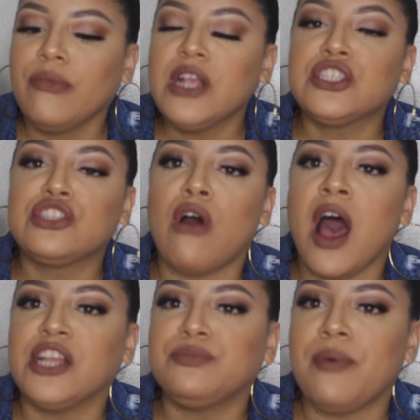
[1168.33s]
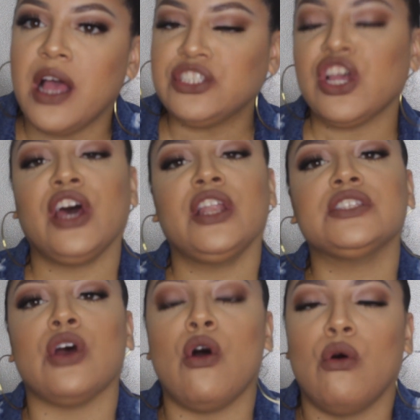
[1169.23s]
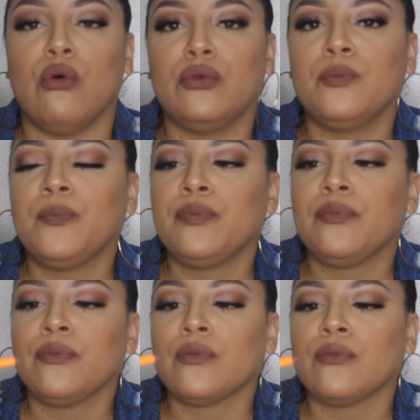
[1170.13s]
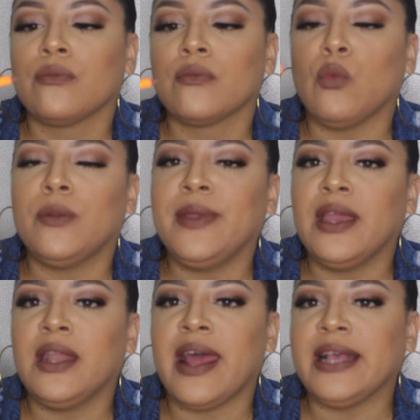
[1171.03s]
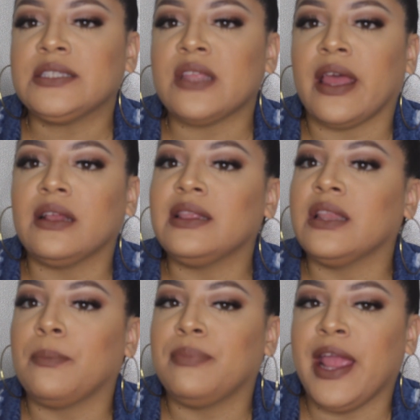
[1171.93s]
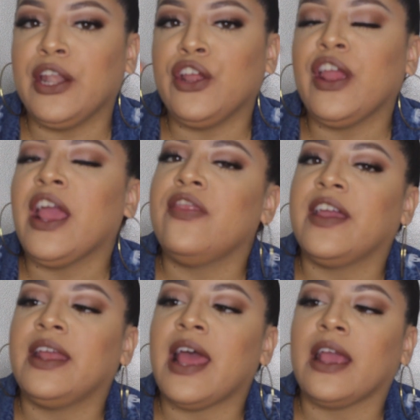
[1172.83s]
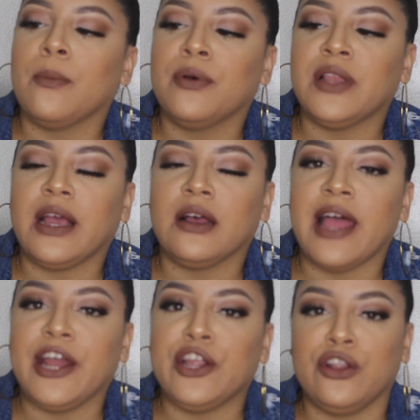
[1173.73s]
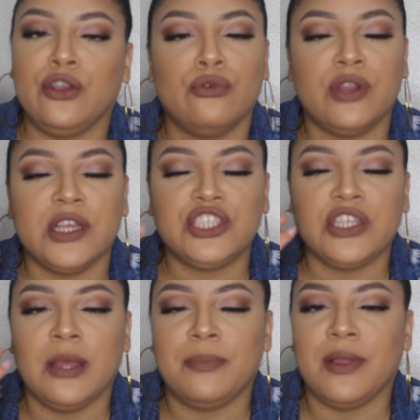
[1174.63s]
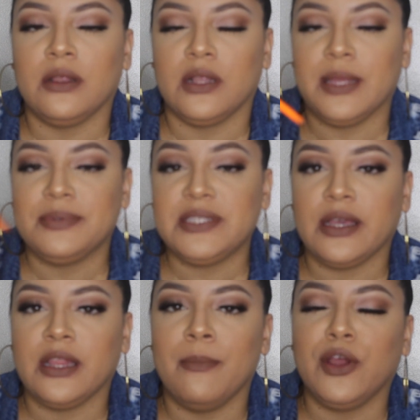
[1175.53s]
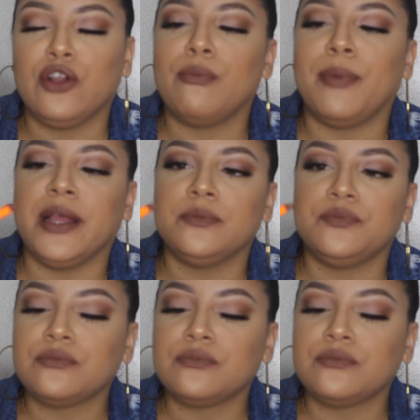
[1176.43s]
So Hodgepodge on its own would be a nice like lip liner, and then I can put like a lighter nudish lipstick in the middle, but